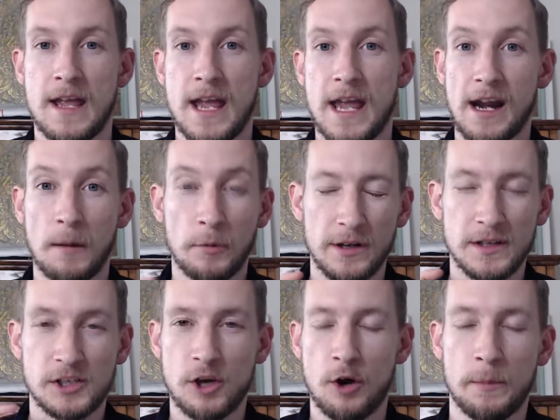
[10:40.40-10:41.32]
And I'm going to
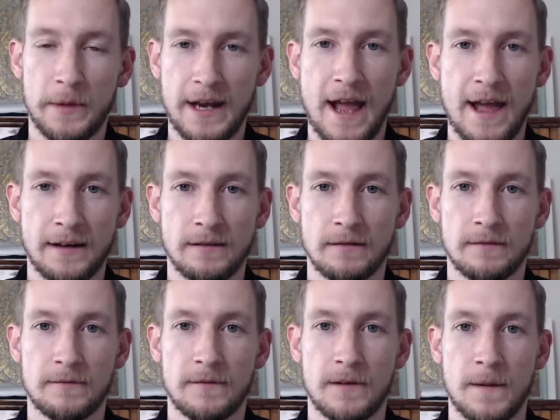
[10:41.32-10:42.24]
show them an ad.
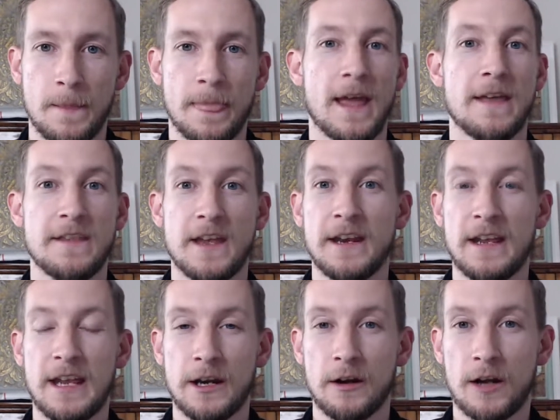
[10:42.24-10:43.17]
And then
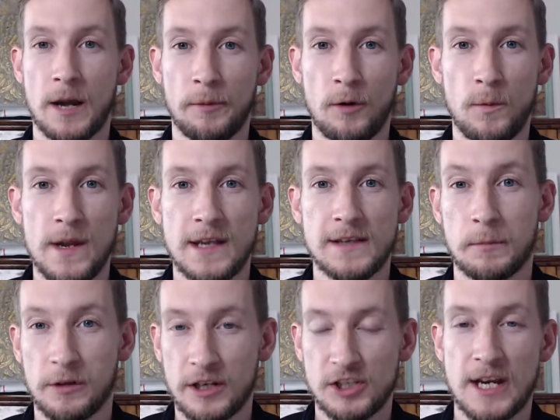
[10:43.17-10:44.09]
in a couple of weeks,
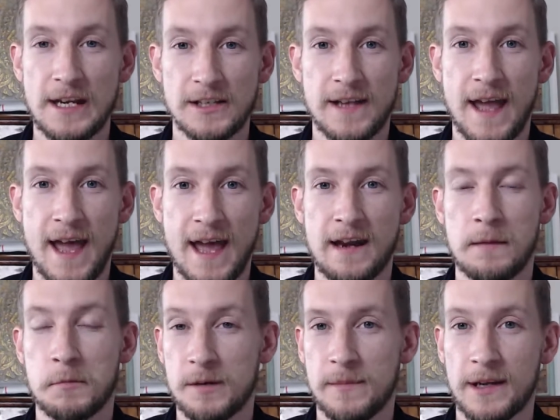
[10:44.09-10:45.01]
I'm going to change the ad,
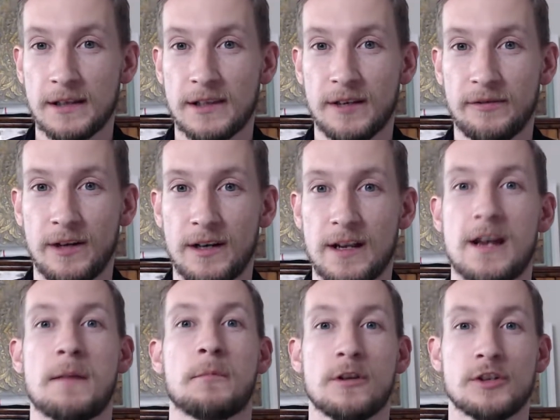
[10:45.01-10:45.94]
I'm going to make it different,
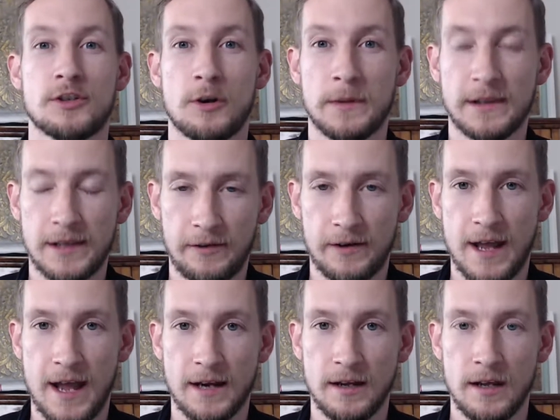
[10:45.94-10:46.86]
and I'm going to show them a different
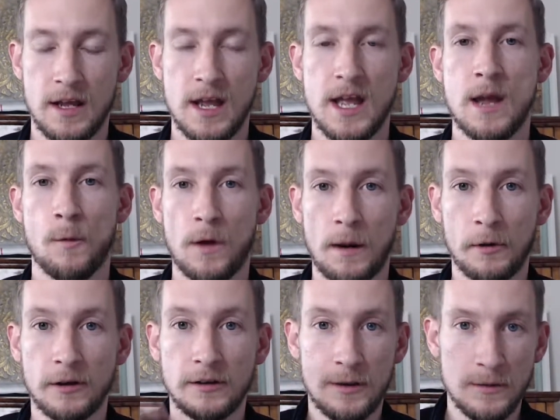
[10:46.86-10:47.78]
ad. What I'm
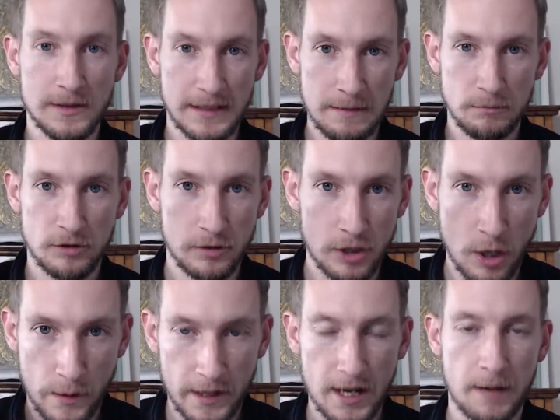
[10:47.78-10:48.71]
going to do is keep
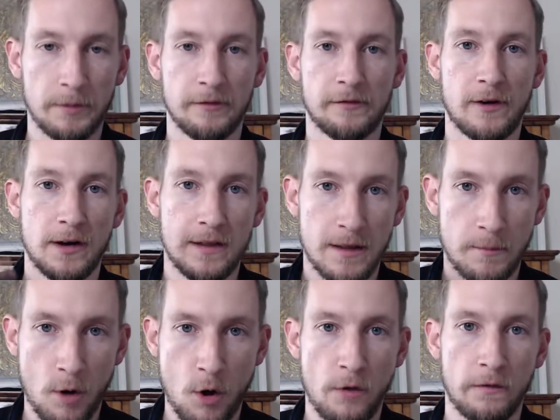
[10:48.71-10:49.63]
showing up in front of
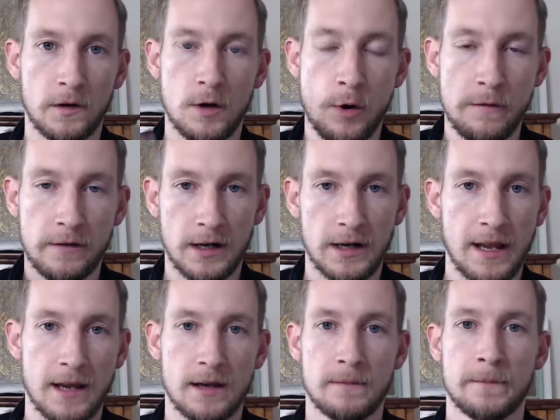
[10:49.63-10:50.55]
them over and over
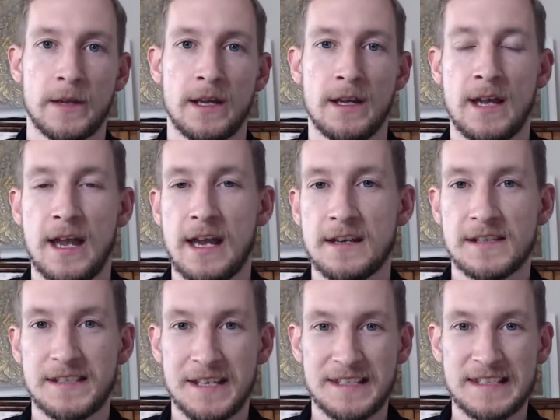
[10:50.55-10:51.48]
again. And
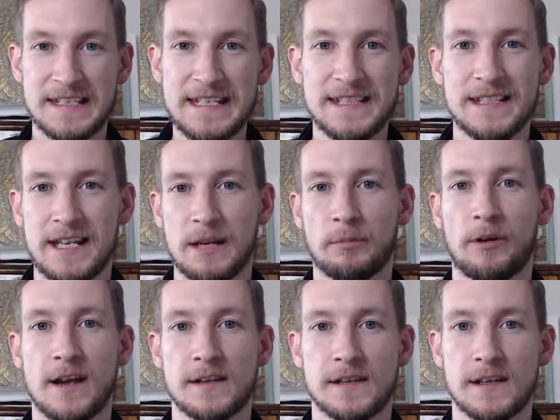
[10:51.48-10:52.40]
it's this seasoning
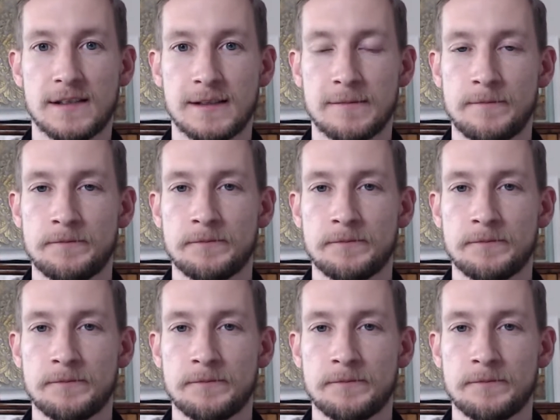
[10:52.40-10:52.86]
process.